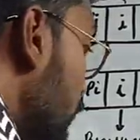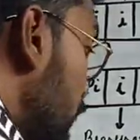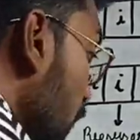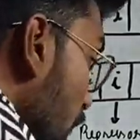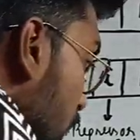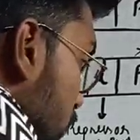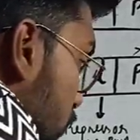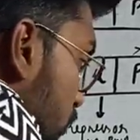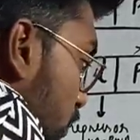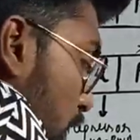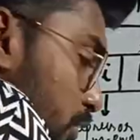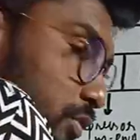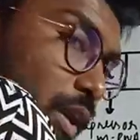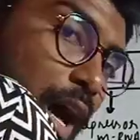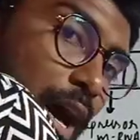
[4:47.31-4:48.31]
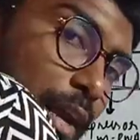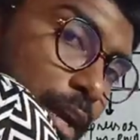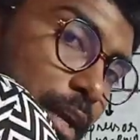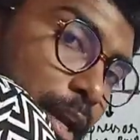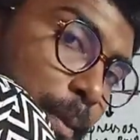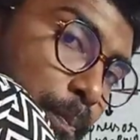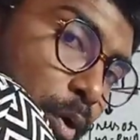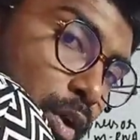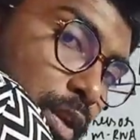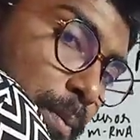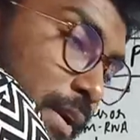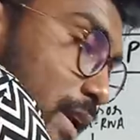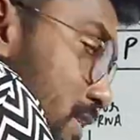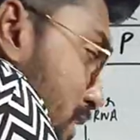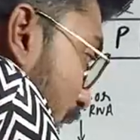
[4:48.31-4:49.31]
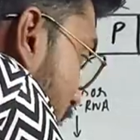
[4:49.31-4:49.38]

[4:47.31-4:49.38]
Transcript: First, this RNA polymerase